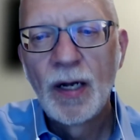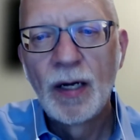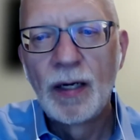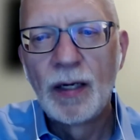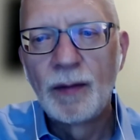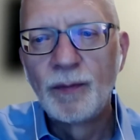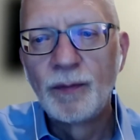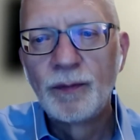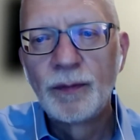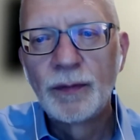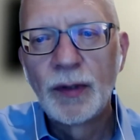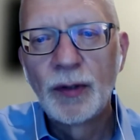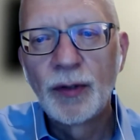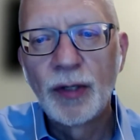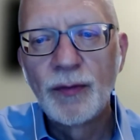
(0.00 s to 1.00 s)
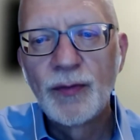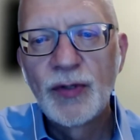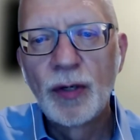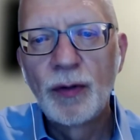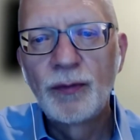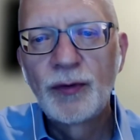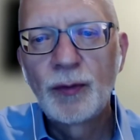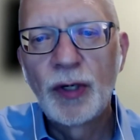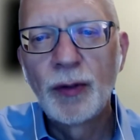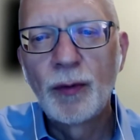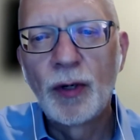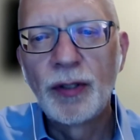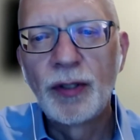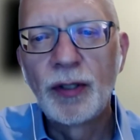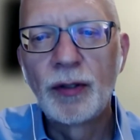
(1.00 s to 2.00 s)
okay, so
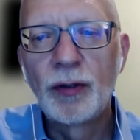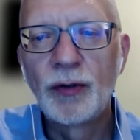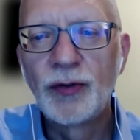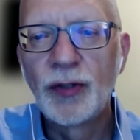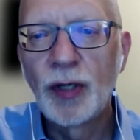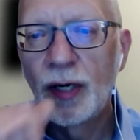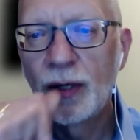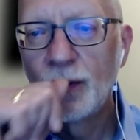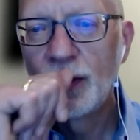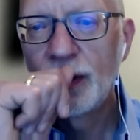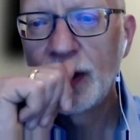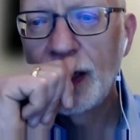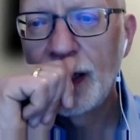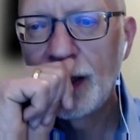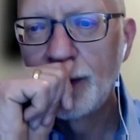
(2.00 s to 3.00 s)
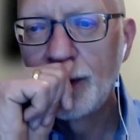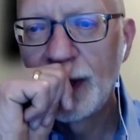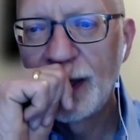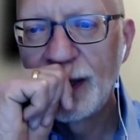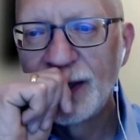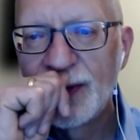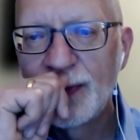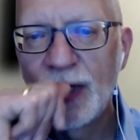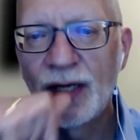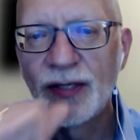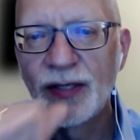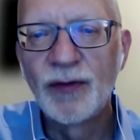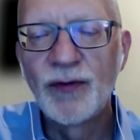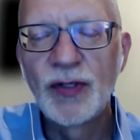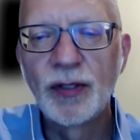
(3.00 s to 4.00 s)
21-year-old daughter with antibodies,
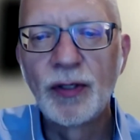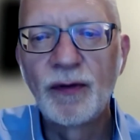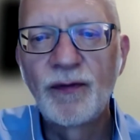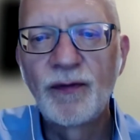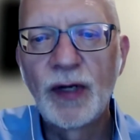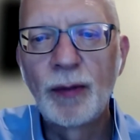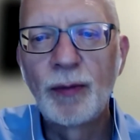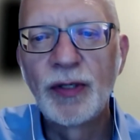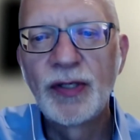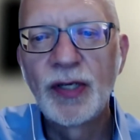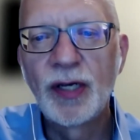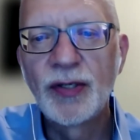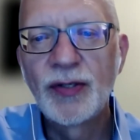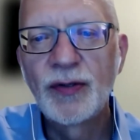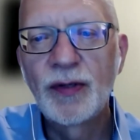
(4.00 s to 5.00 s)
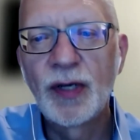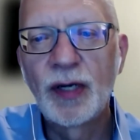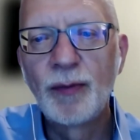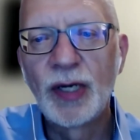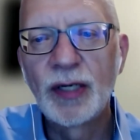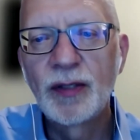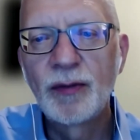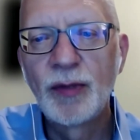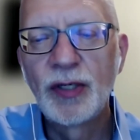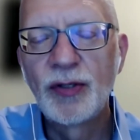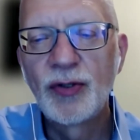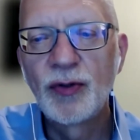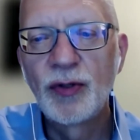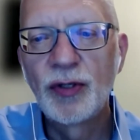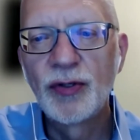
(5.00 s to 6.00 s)
positive single fiber test, thymectomy
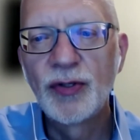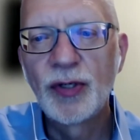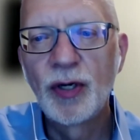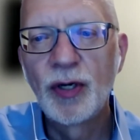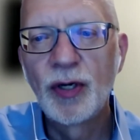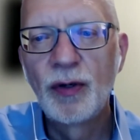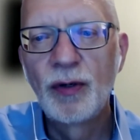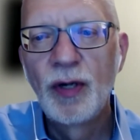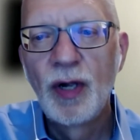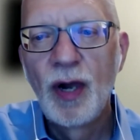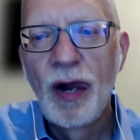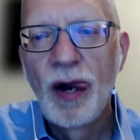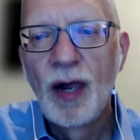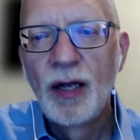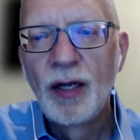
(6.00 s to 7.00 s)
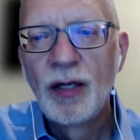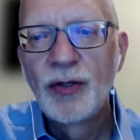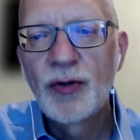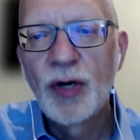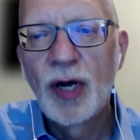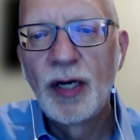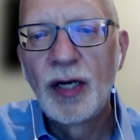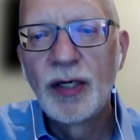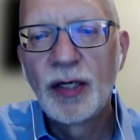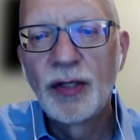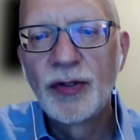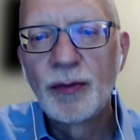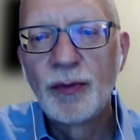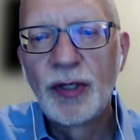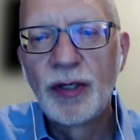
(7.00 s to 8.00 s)
2 years ago, tried
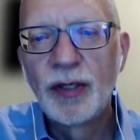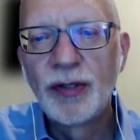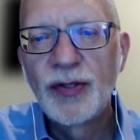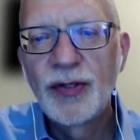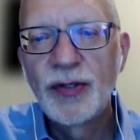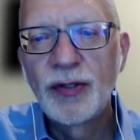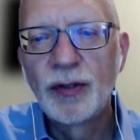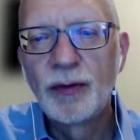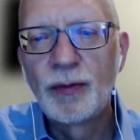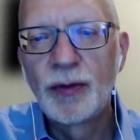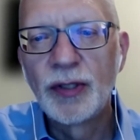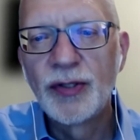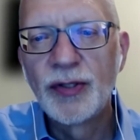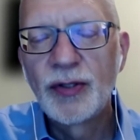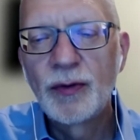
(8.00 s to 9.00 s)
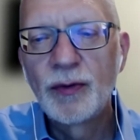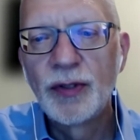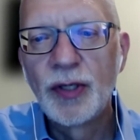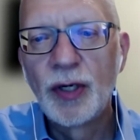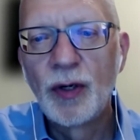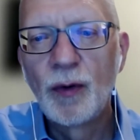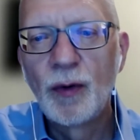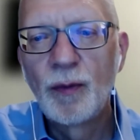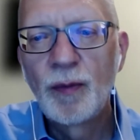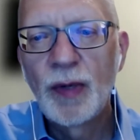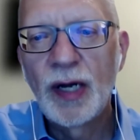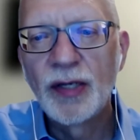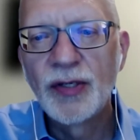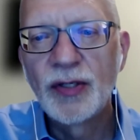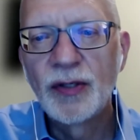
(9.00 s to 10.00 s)
Ultomiris, Zilbrysq with no
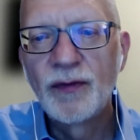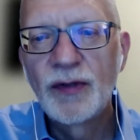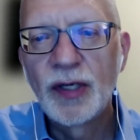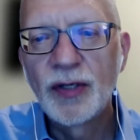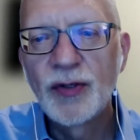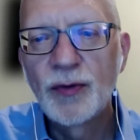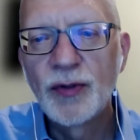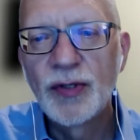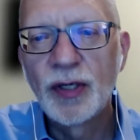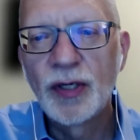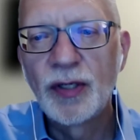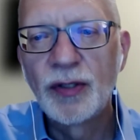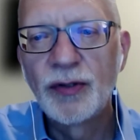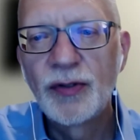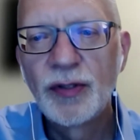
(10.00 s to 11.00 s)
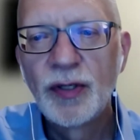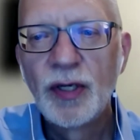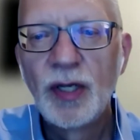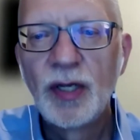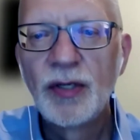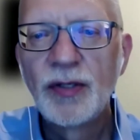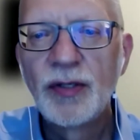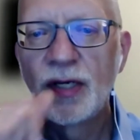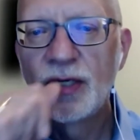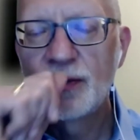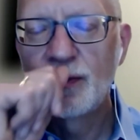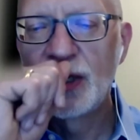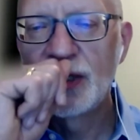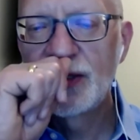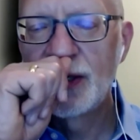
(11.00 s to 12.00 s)
positive test results, takes
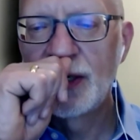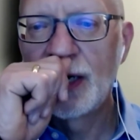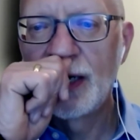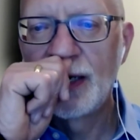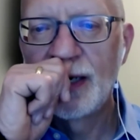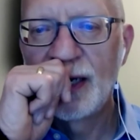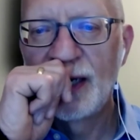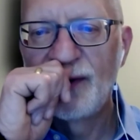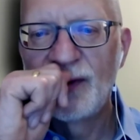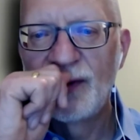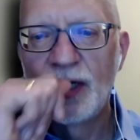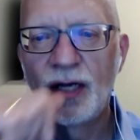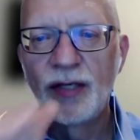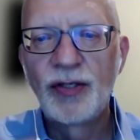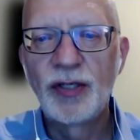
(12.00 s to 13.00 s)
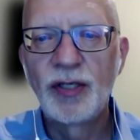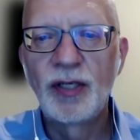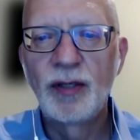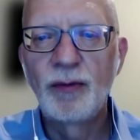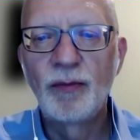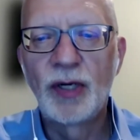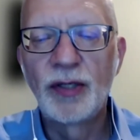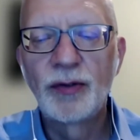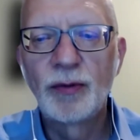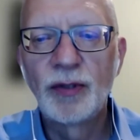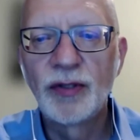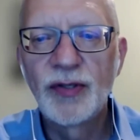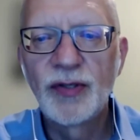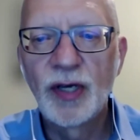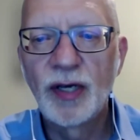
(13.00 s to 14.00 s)
Mestinon, IVIG,
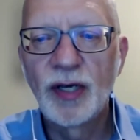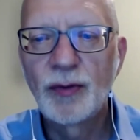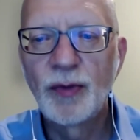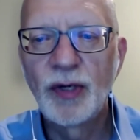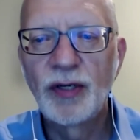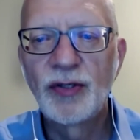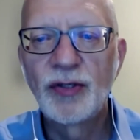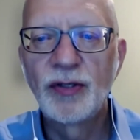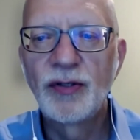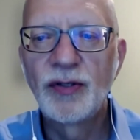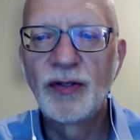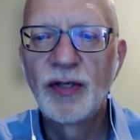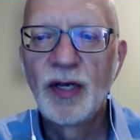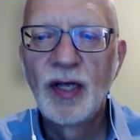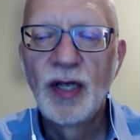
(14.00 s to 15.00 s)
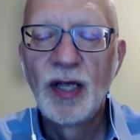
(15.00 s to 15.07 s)
multiple exacerbations.